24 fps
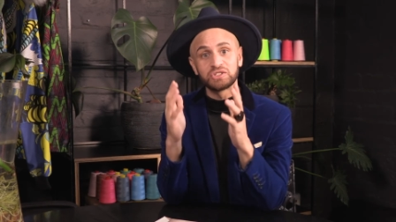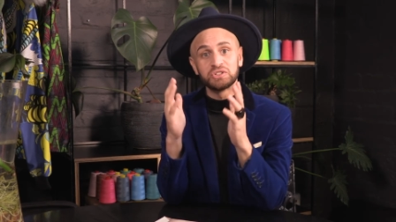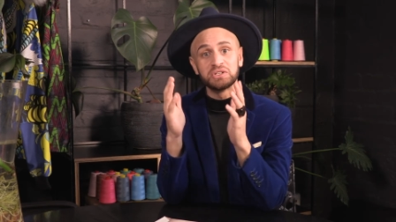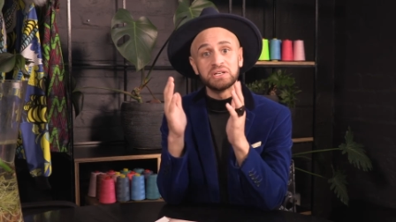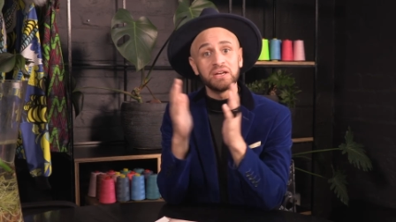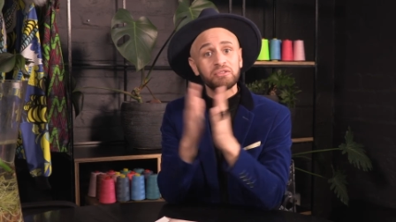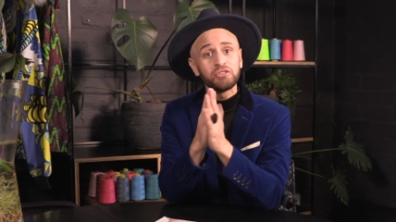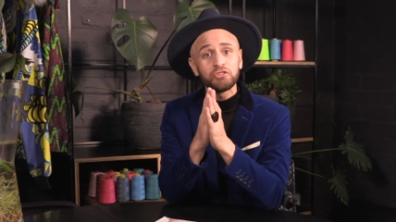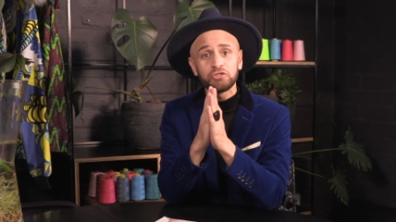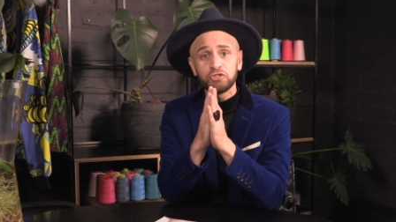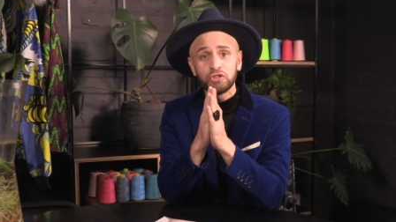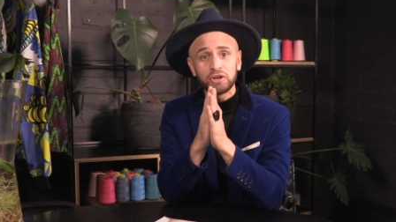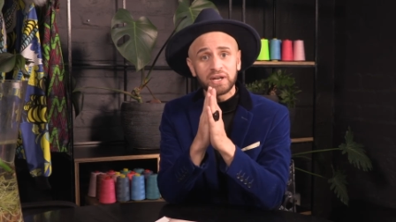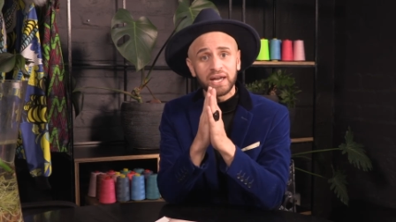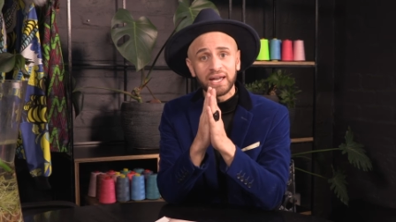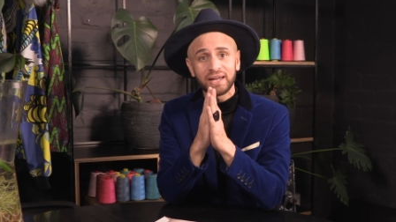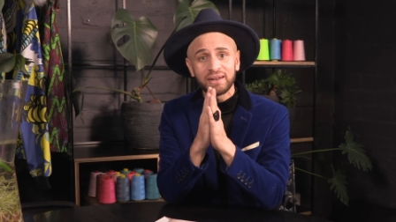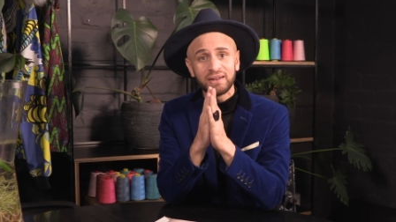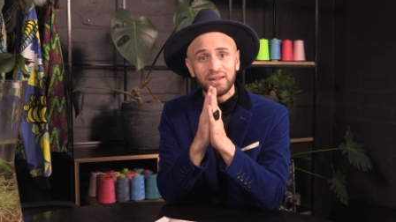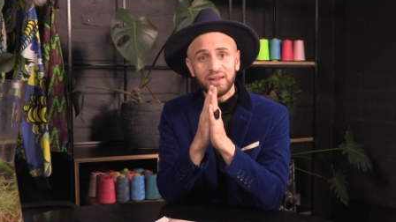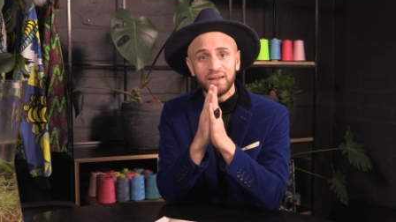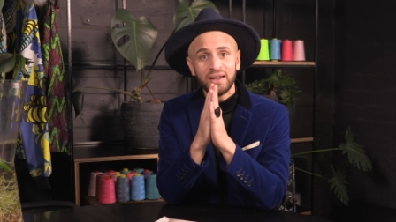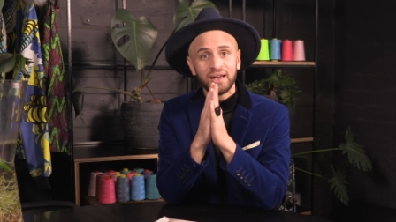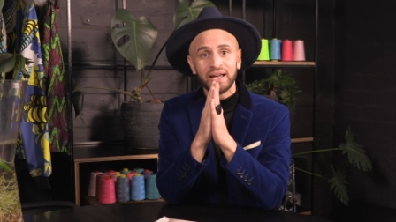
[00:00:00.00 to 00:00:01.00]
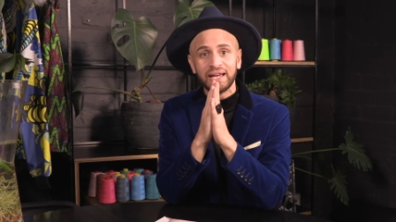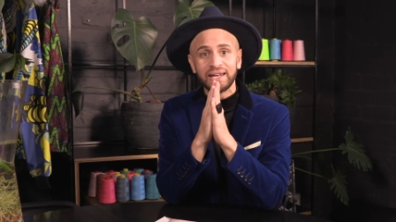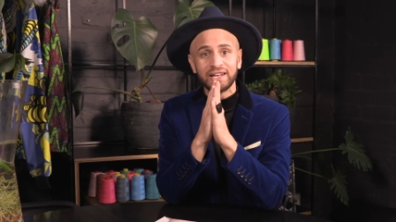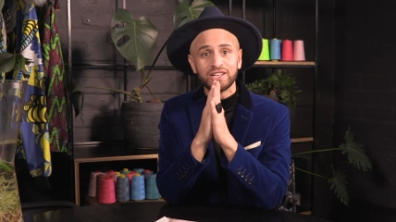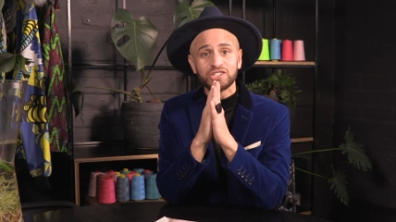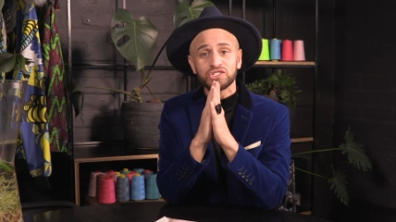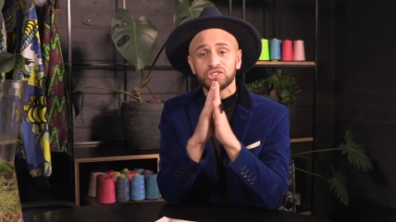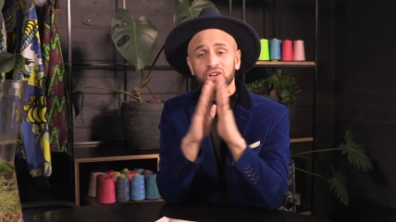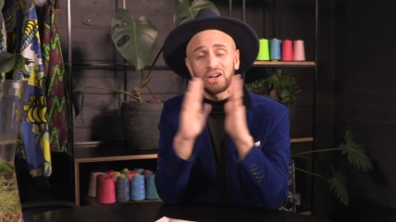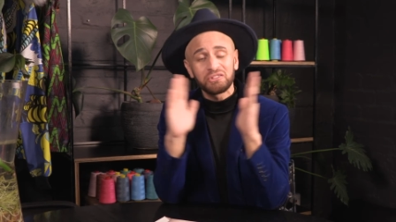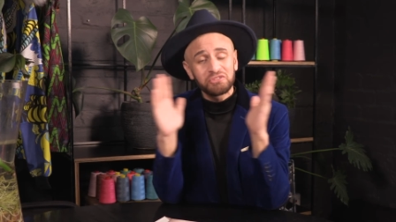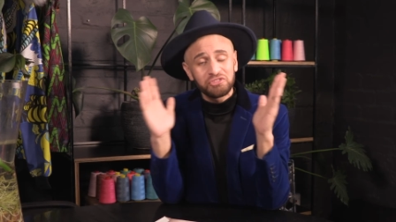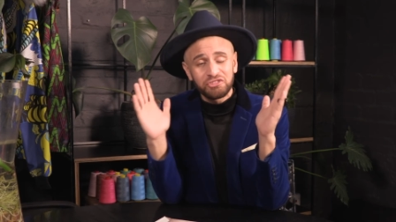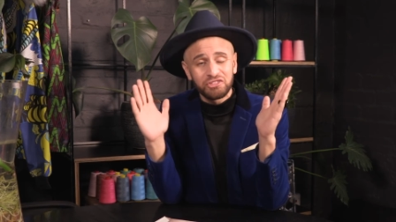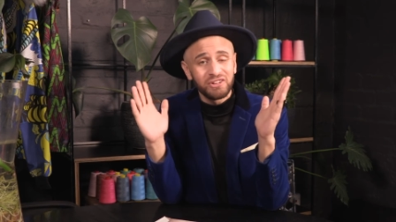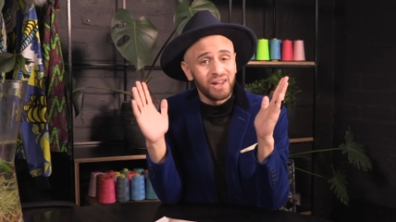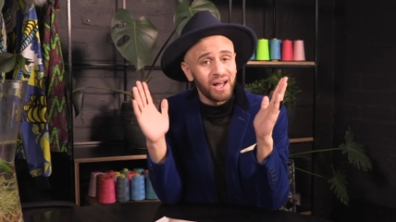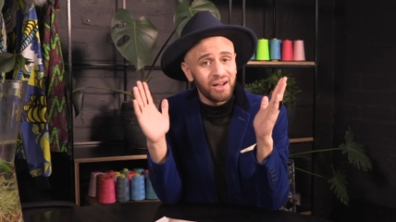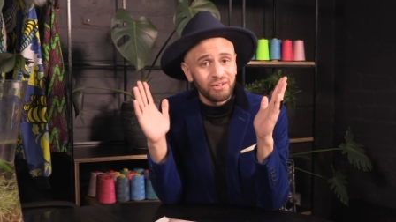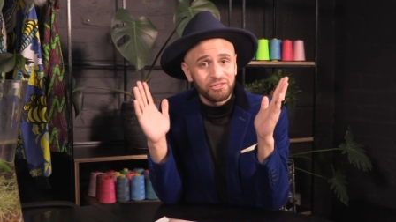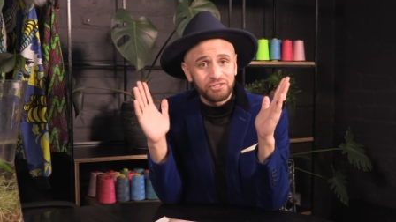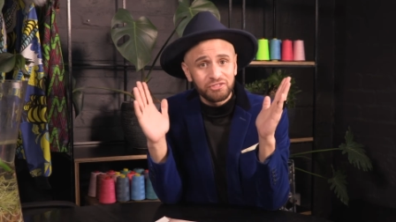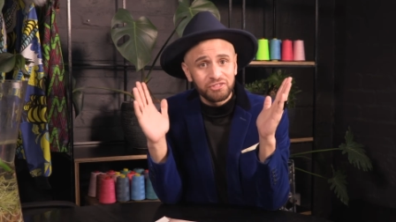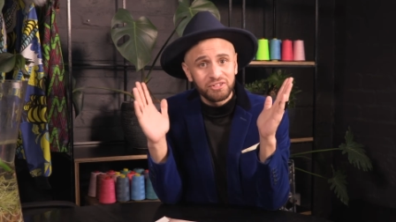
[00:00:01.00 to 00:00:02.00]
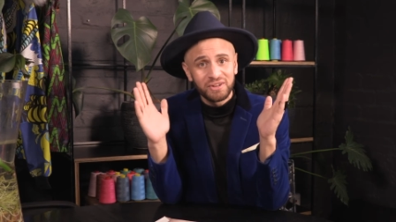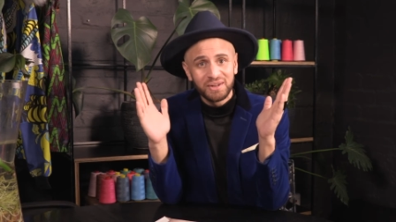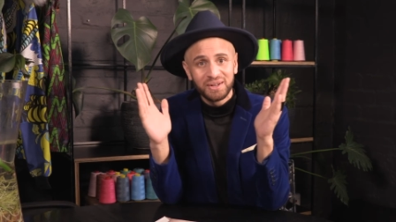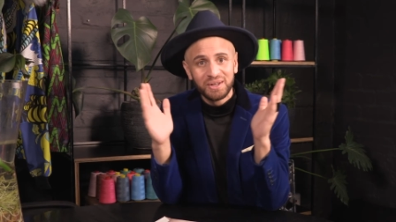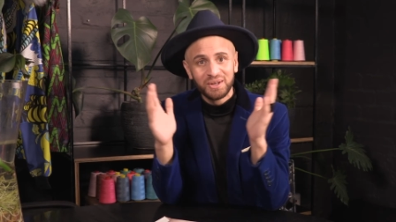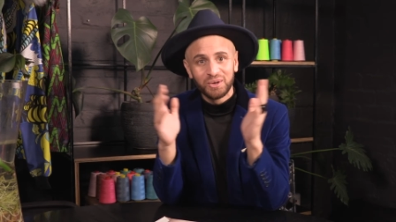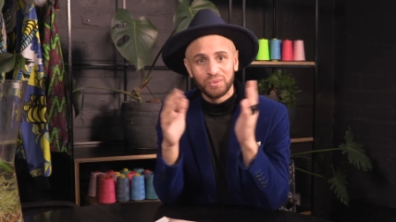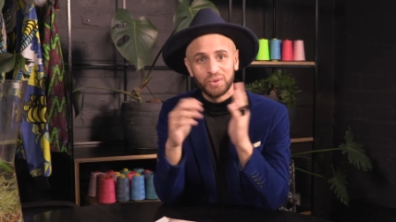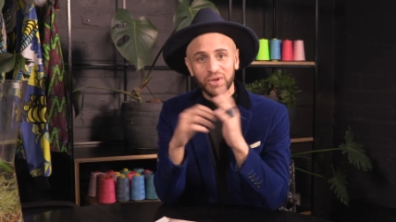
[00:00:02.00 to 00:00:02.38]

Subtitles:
So never forget, it is not fluff.